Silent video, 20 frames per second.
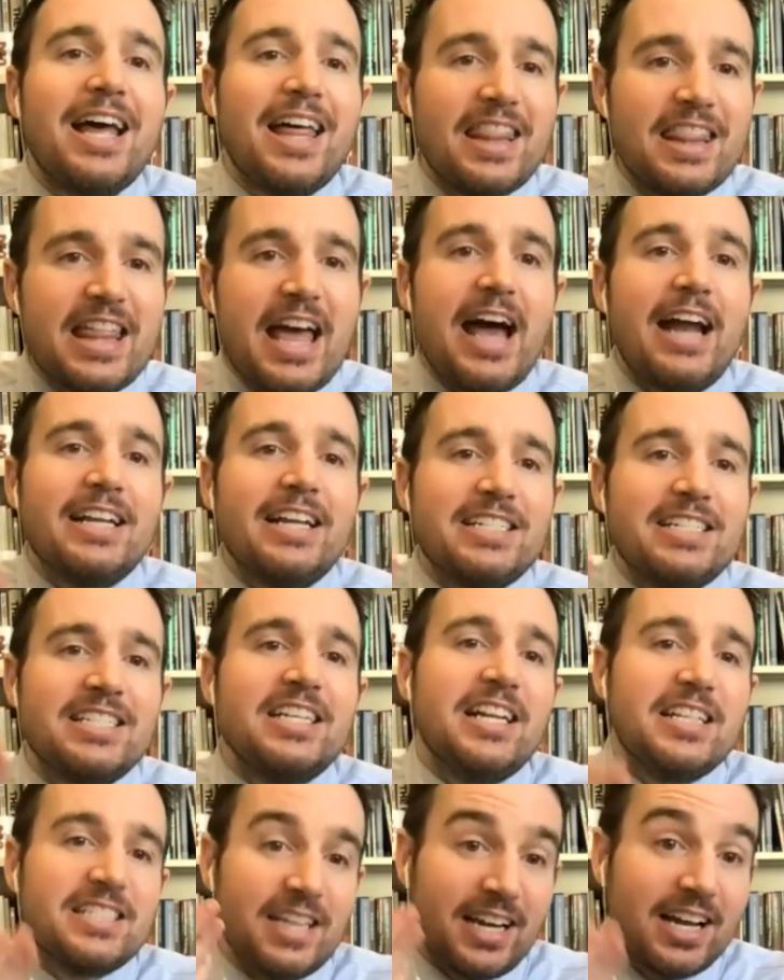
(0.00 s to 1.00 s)
that is
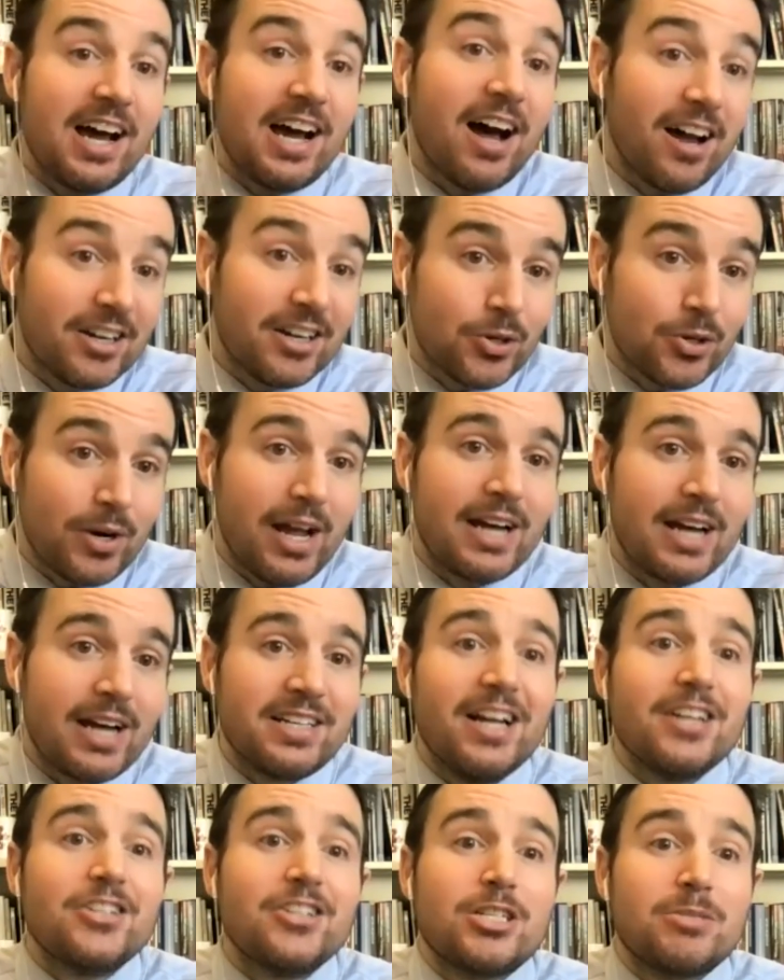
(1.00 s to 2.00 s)
seen as a contract,
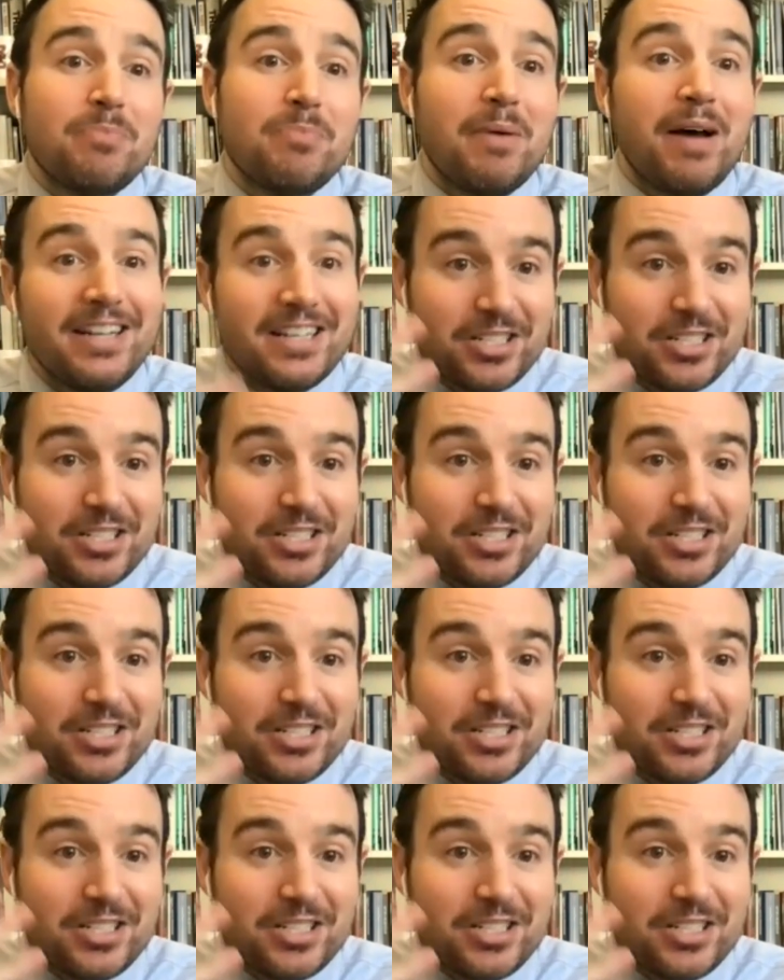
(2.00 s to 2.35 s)
not just by